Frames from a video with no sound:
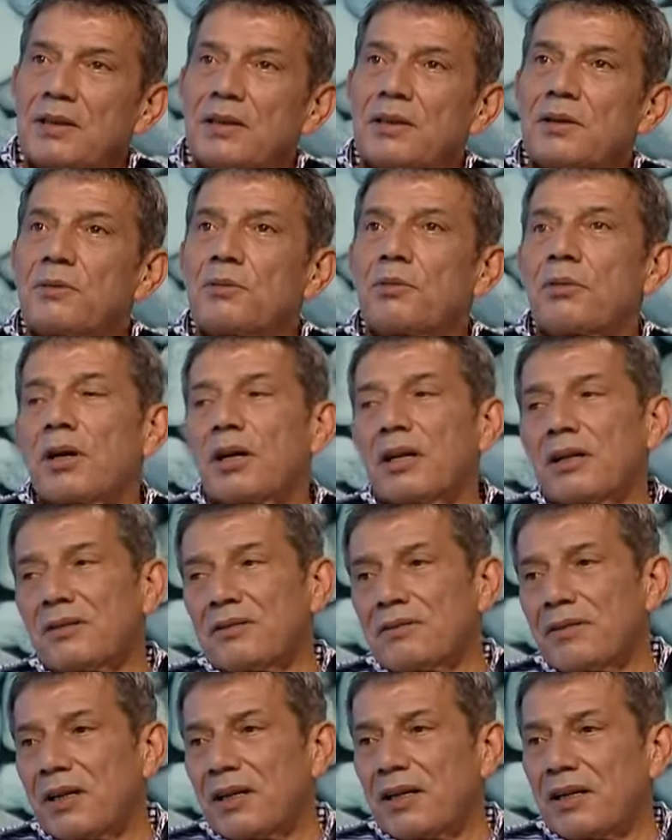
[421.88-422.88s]

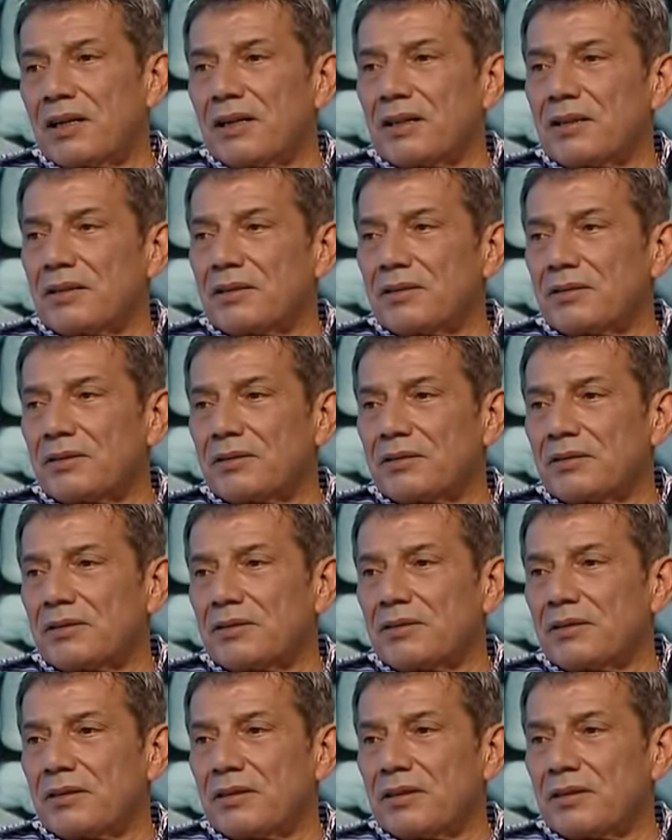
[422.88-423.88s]
Well uh,
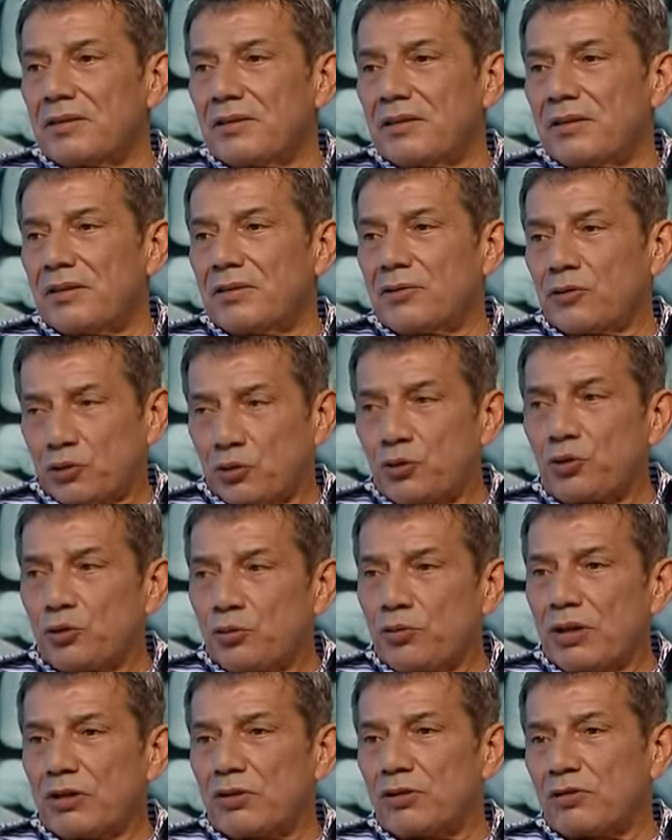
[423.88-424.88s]
it's, it's true
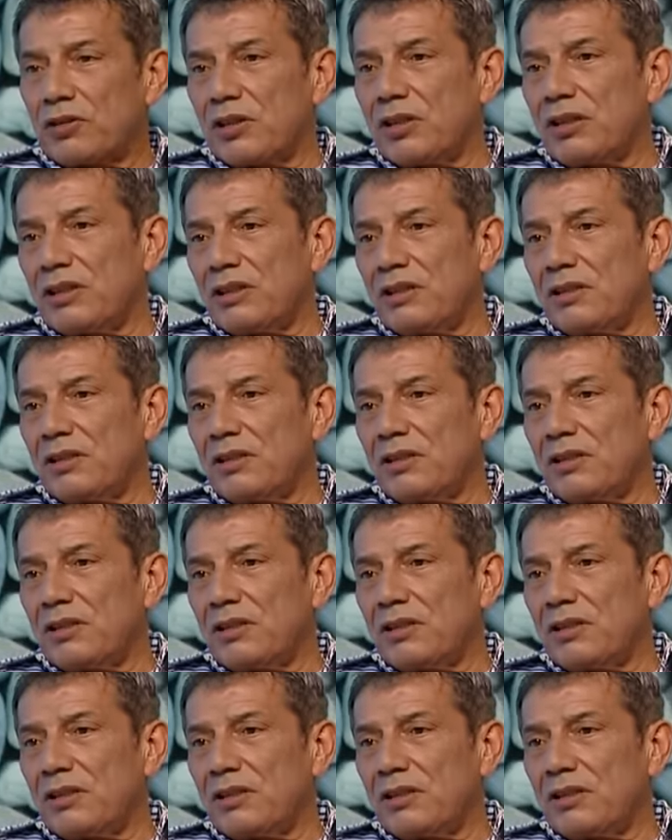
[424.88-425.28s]
what you're saying.